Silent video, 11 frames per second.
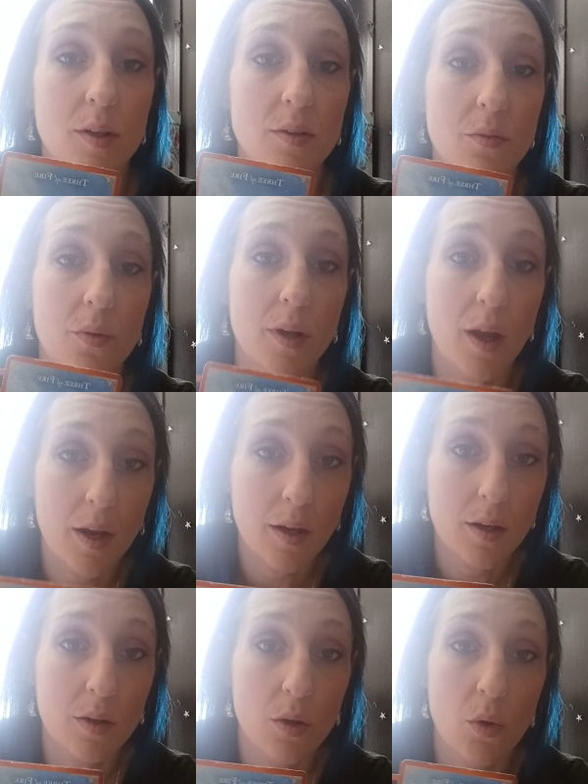That's
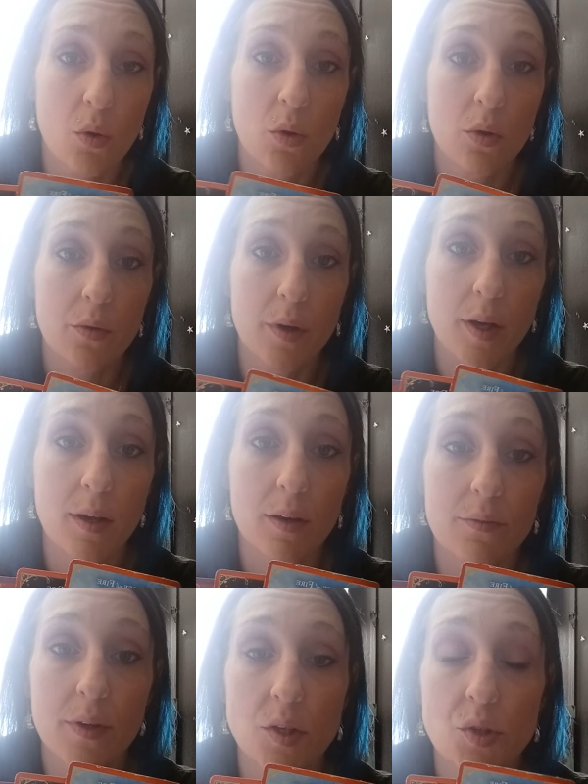creating a goal, creating
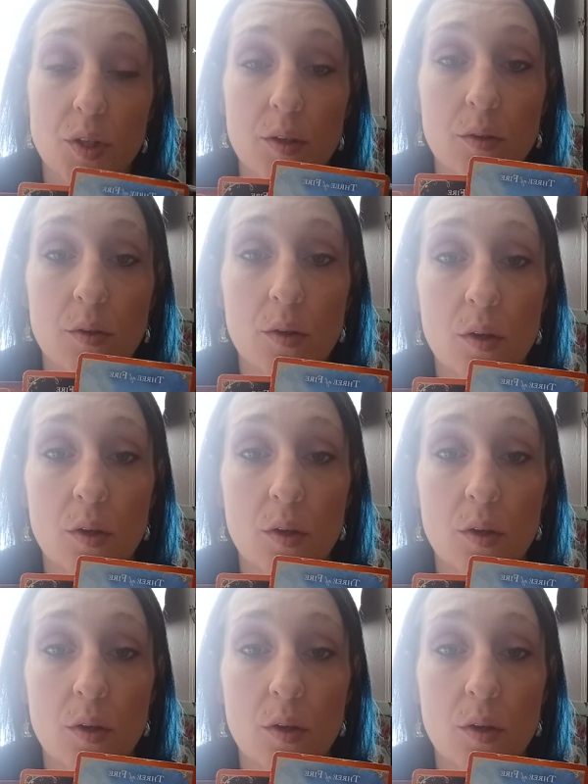a vision